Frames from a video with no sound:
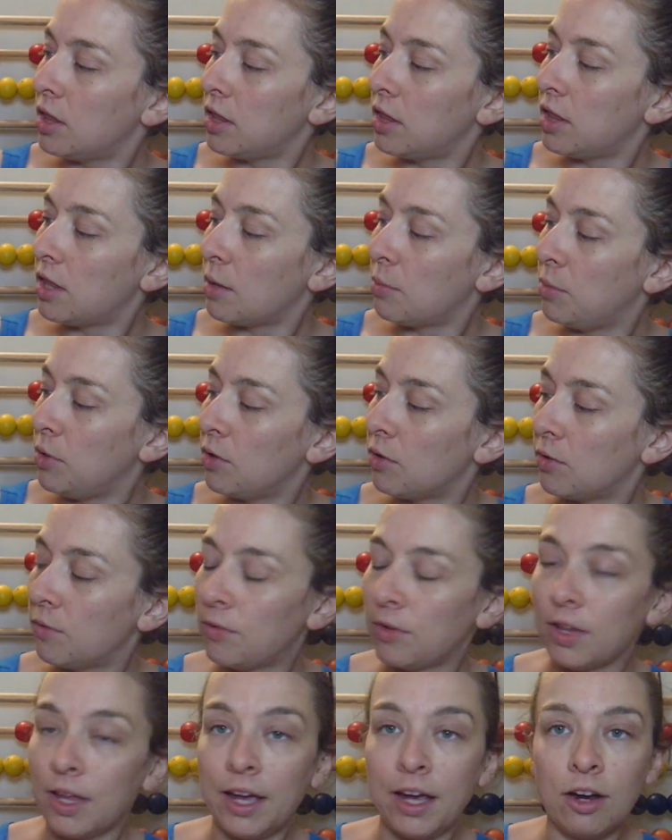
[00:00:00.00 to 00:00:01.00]
The
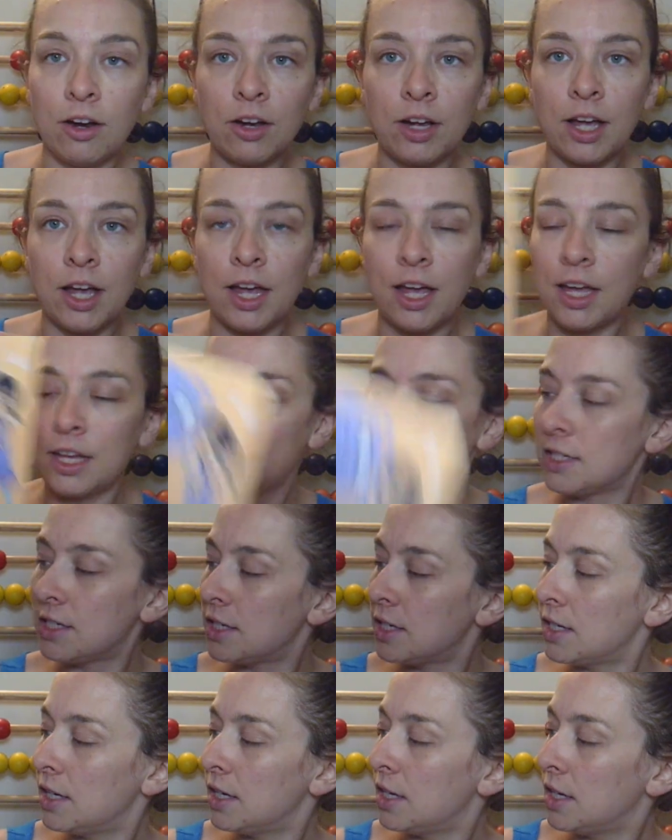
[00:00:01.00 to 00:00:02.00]
Beautiful Haircut,
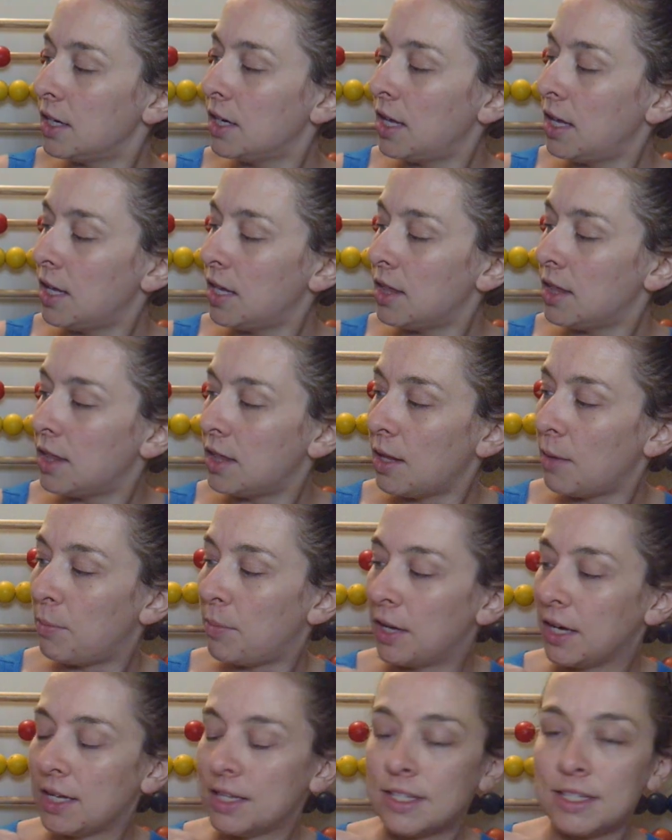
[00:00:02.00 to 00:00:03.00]
The
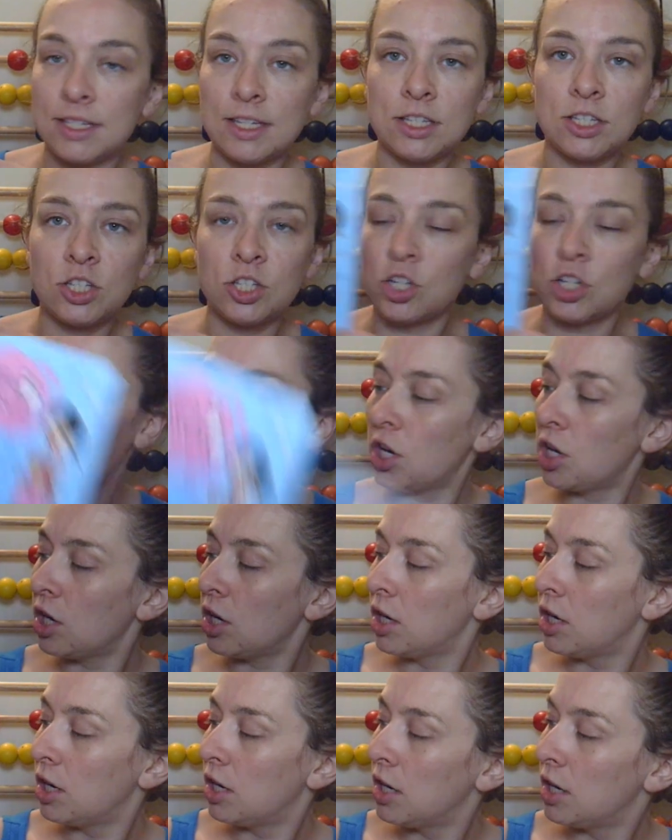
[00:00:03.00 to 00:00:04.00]
Big Sister,
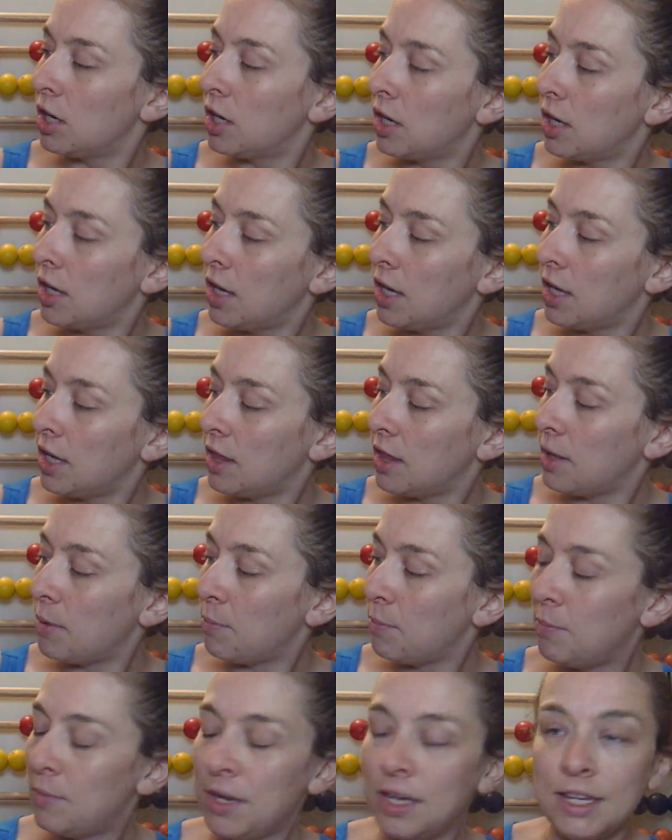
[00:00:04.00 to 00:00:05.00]
The
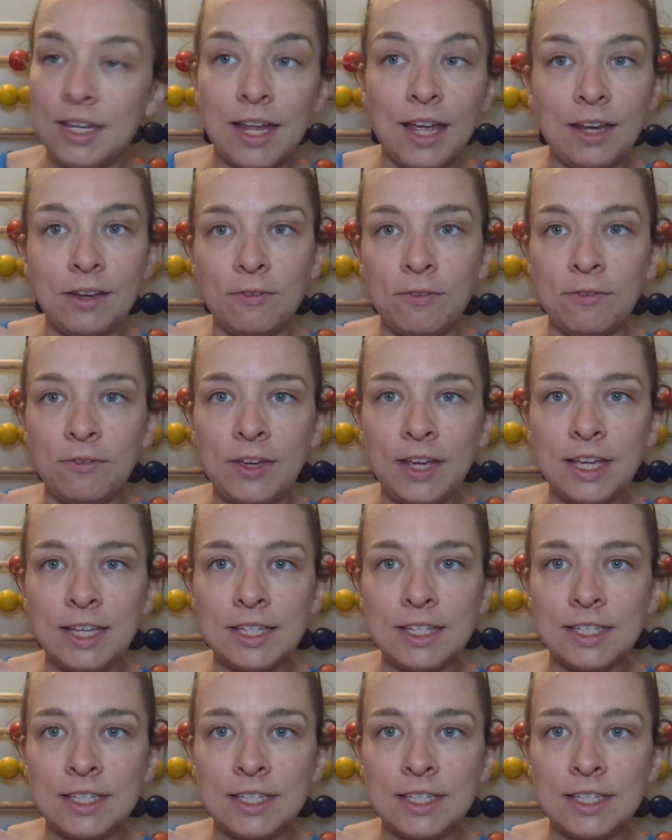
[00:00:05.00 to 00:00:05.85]
Midnight Feast,